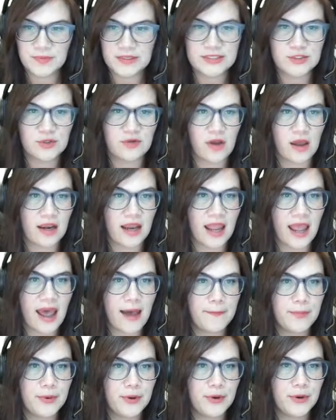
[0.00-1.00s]
So I've got an
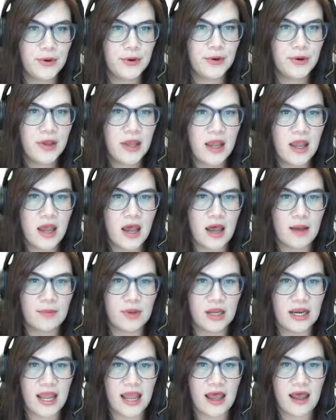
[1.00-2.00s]
apple, I'm
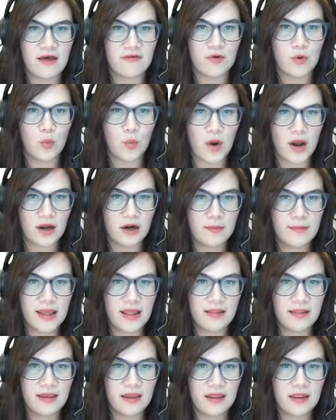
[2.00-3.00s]
going to have a
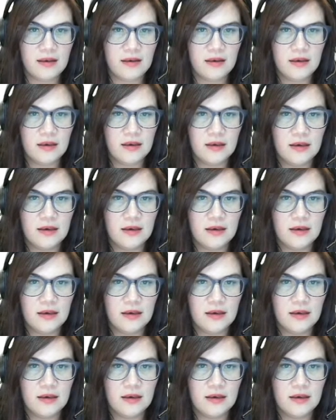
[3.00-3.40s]
watermelon